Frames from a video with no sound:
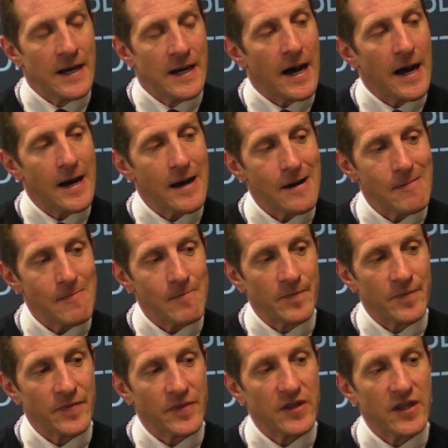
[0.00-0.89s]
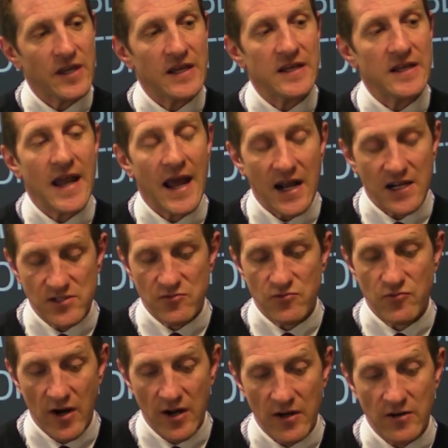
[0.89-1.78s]
the next
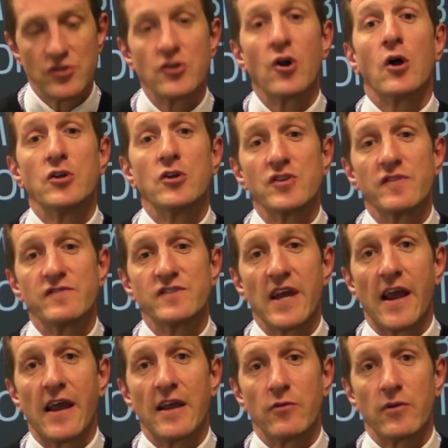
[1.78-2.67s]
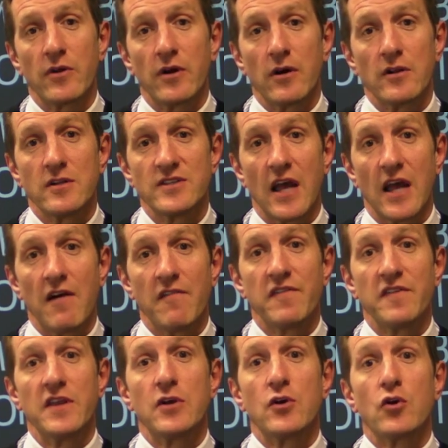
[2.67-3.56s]
tranche of tickets will go on sale
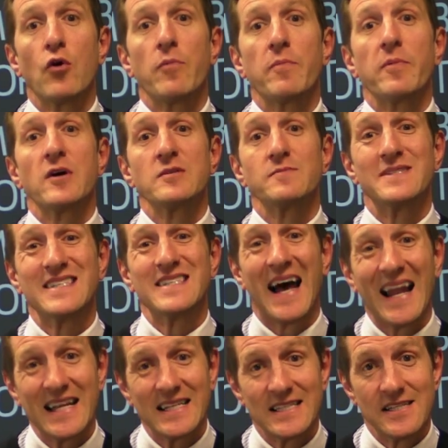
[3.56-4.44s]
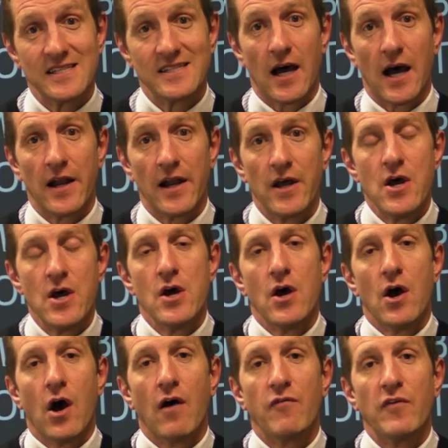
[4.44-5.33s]
for the corporate hospitality side,
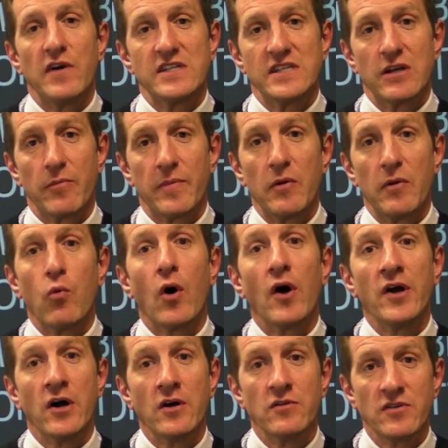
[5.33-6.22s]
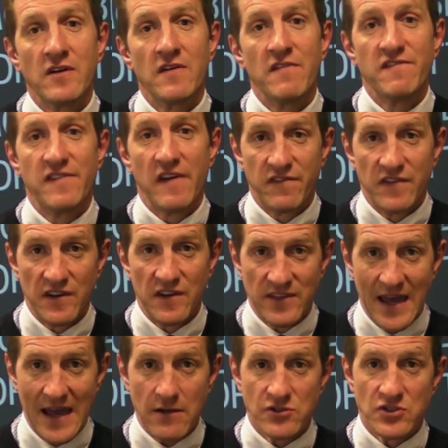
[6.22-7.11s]
of which there will be
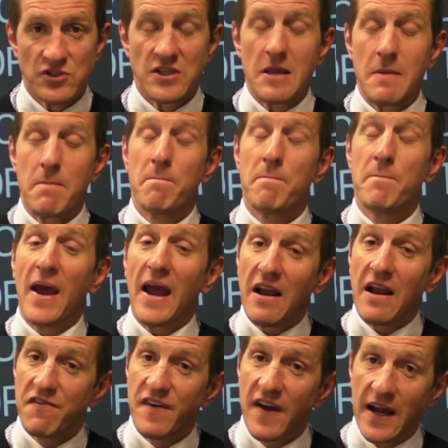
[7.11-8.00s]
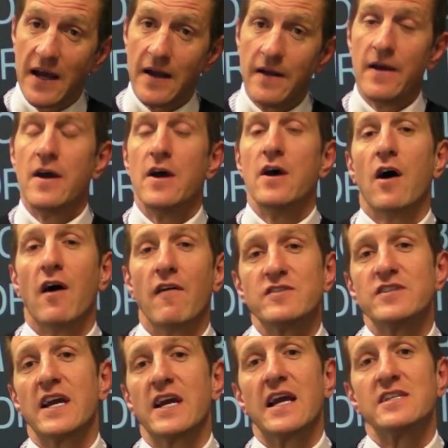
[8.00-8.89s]
150,000. The big figure of
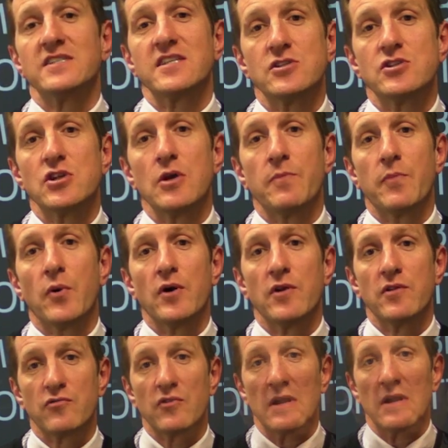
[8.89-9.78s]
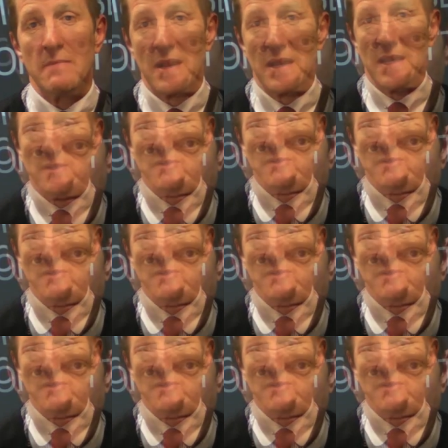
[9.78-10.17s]
tickets is 2.3 million.